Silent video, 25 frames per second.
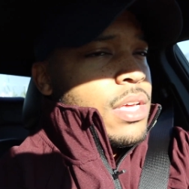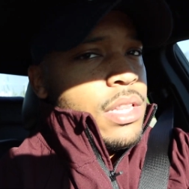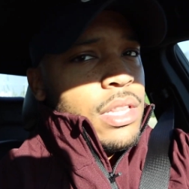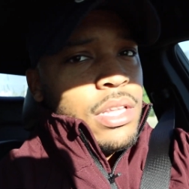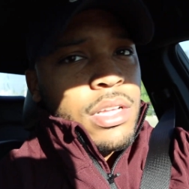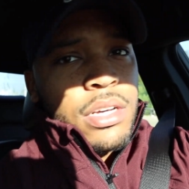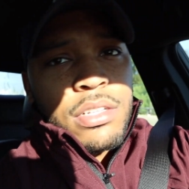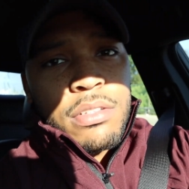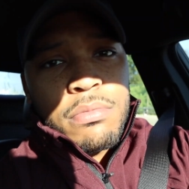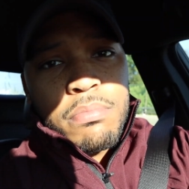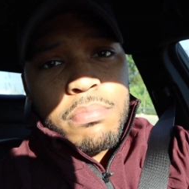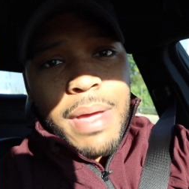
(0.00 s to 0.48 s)
it
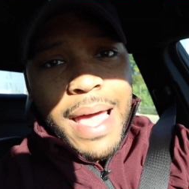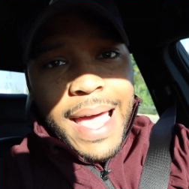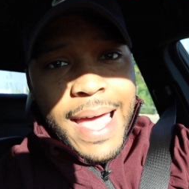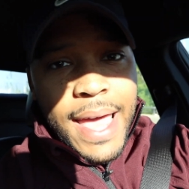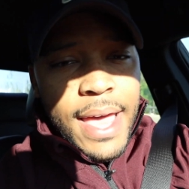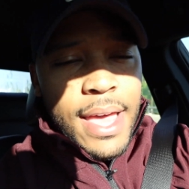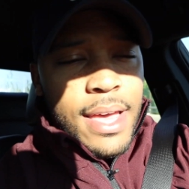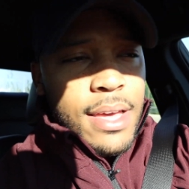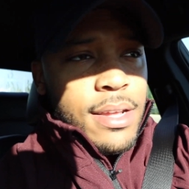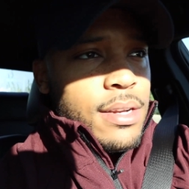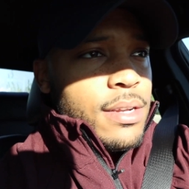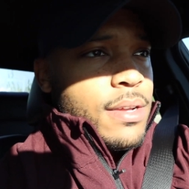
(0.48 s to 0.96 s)
looked
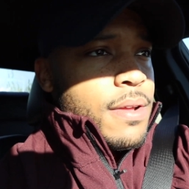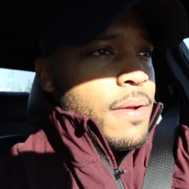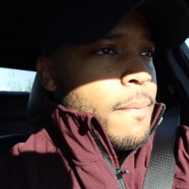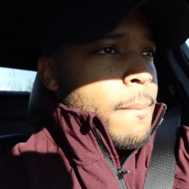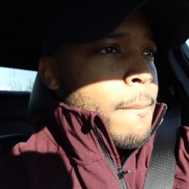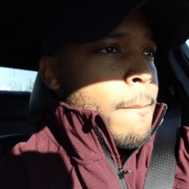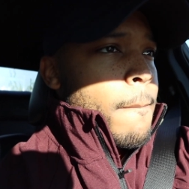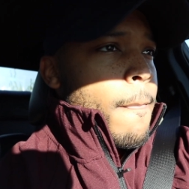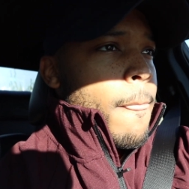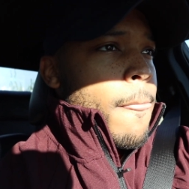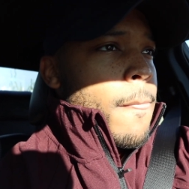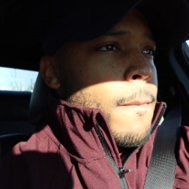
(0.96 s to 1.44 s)
bad,
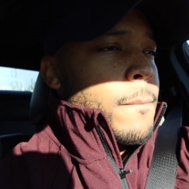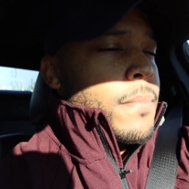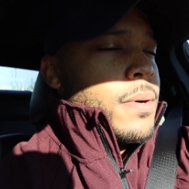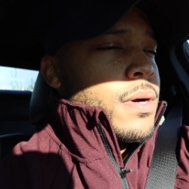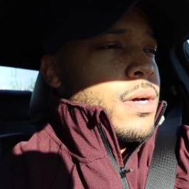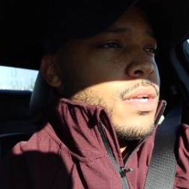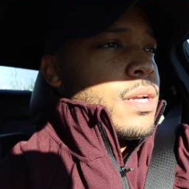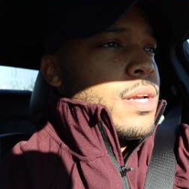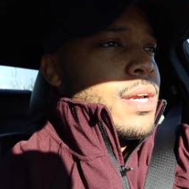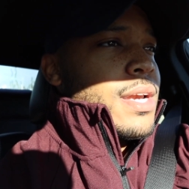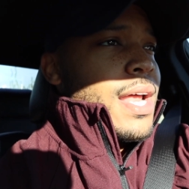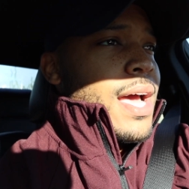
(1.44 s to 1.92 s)

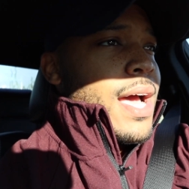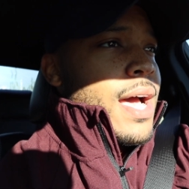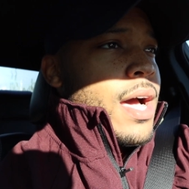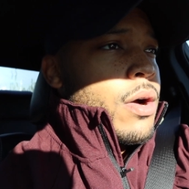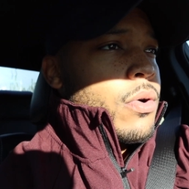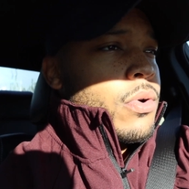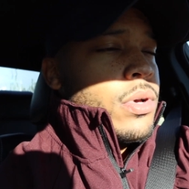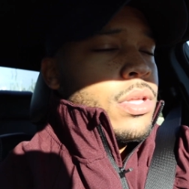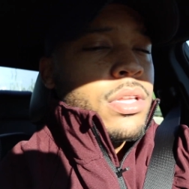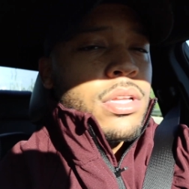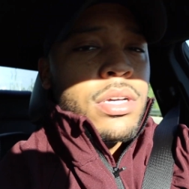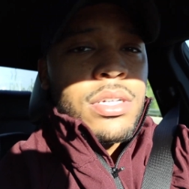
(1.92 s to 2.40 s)
but
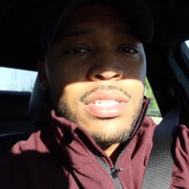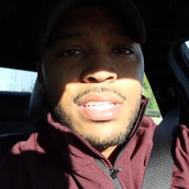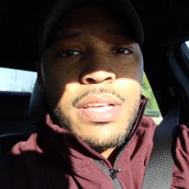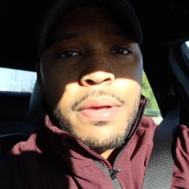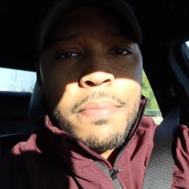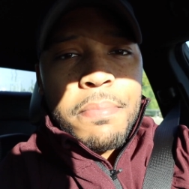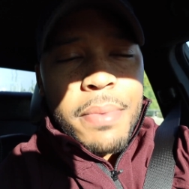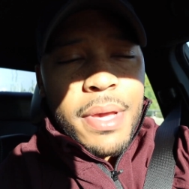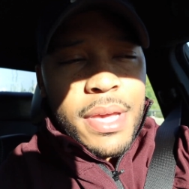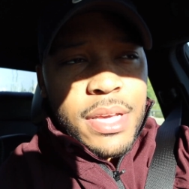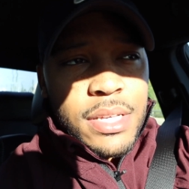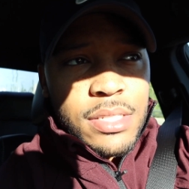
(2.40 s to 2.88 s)
now it looks
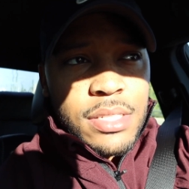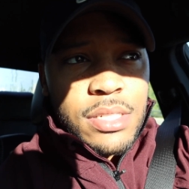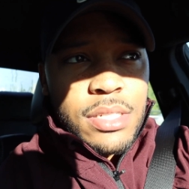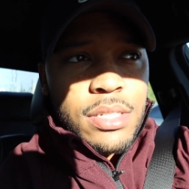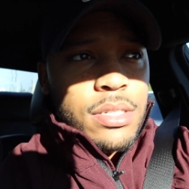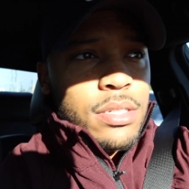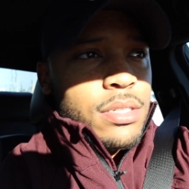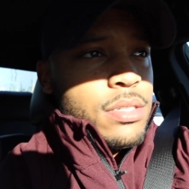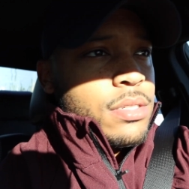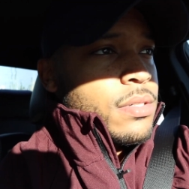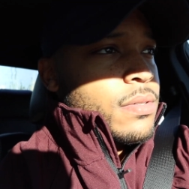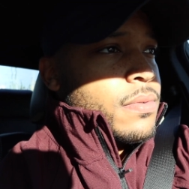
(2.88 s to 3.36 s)

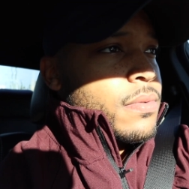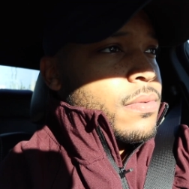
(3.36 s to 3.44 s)
amazing.